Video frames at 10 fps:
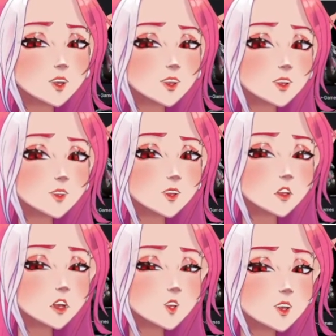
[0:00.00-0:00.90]
that
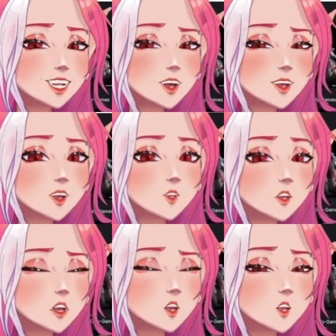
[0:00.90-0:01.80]
represents them
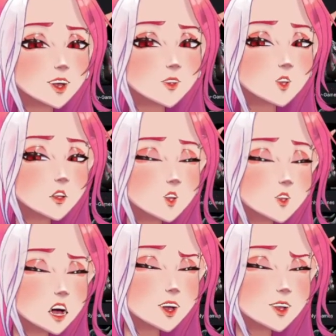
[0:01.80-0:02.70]
trying to make their way
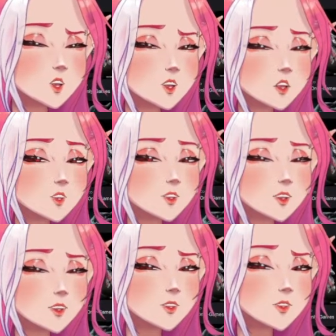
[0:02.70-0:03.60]
back to the surface
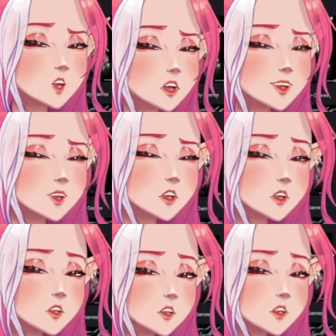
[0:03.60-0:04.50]
of the stone
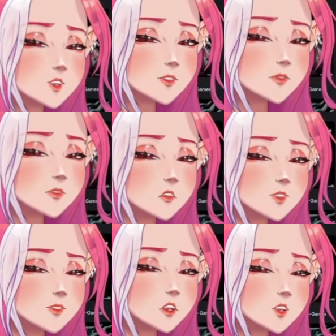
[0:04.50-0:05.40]
ward through the
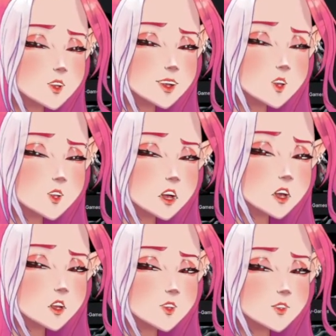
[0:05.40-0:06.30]
crumbling
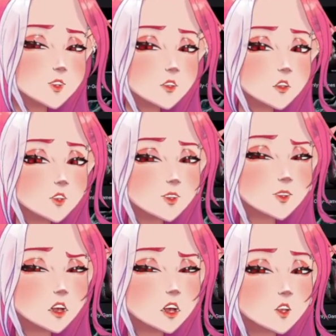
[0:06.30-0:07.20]
labyrinthian ruins
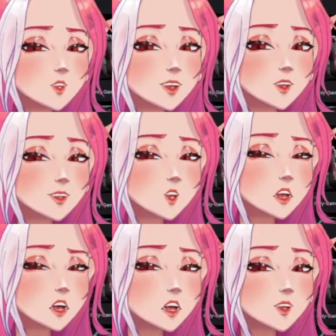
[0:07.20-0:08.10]
of the
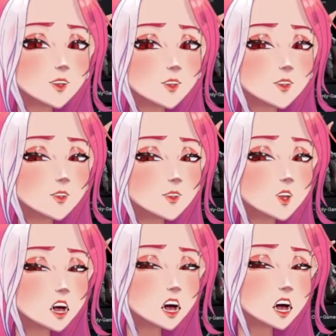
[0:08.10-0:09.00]
Minotaur
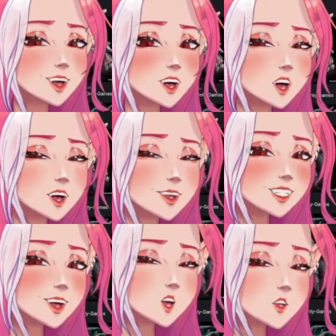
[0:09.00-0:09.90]
ancient
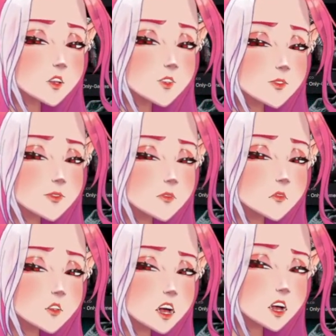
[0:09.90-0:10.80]
ancestral home.
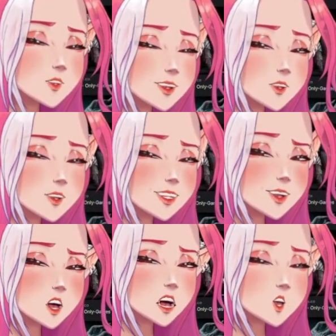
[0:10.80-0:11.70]
What I'm thinking is
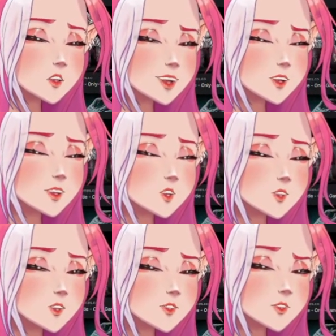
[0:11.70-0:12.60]
Dark
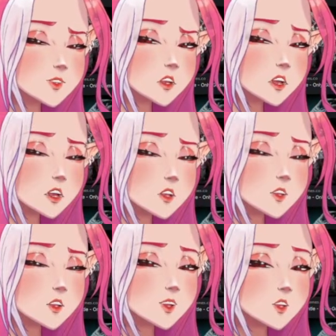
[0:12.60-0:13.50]
Mantles, which are a
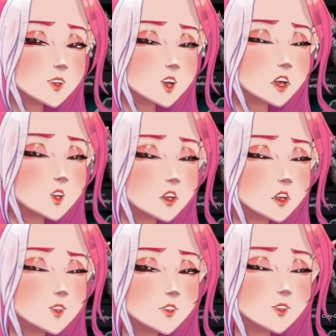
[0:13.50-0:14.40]
weird
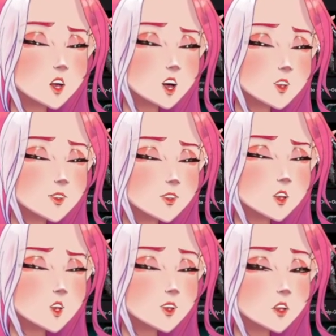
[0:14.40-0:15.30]
Shadowfell-infused octopus
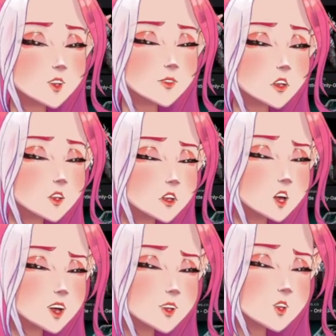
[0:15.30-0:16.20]
monster
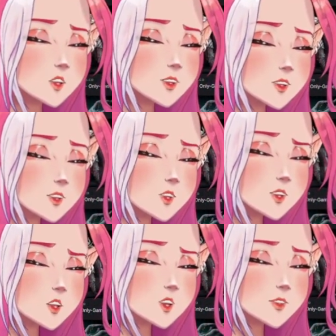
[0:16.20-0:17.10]
popularized in 3rd edition
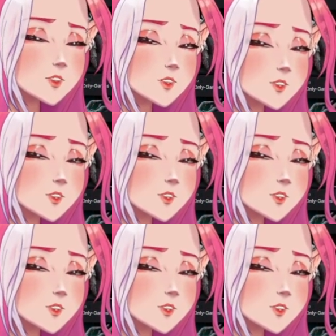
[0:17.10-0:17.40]
D&D and 1st edition